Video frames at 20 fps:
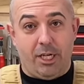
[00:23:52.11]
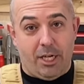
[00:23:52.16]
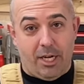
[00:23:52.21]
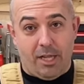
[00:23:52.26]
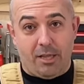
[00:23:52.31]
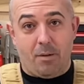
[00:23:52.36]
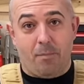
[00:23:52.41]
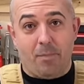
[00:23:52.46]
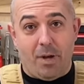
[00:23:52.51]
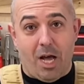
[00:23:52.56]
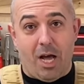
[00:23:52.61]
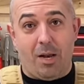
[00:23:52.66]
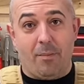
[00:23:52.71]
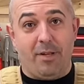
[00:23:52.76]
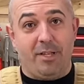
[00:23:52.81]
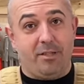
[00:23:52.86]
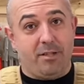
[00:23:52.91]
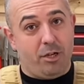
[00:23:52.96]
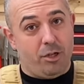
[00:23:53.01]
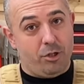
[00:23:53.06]
and at the bottom
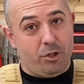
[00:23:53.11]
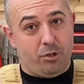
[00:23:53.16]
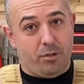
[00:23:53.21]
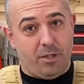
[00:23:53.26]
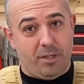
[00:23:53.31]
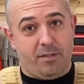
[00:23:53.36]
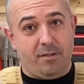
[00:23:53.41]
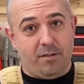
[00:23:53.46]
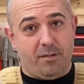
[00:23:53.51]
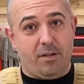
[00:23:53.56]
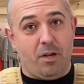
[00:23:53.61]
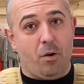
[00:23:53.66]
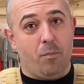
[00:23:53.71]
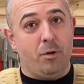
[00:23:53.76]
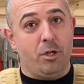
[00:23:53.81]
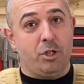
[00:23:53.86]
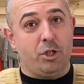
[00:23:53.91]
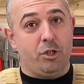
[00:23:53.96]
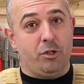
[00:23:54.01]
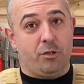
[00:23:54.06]
it tells you this is how
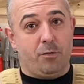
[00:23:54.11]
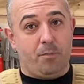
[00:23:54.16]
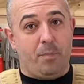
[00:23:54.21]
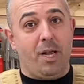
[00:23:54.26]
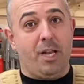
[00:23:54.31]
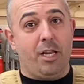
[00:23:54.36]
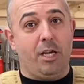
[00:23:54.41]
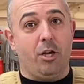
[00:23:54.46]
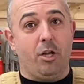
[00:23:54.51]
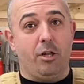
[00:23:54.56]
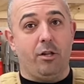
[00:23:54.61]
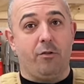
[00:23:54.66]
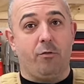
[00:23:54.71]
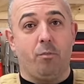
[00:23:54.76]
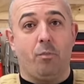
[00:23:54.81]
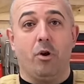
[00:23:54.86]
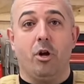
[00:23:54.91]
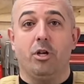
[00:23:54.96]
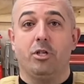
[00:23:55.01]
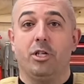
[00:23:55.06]
much you're spending on this
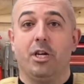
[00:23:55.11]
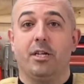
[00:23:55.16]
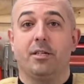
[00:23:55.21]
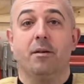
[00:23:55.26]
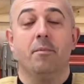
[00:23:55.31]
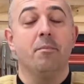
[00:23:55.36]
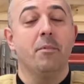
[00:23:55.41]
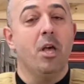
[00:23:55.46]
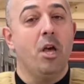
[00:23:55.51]
project.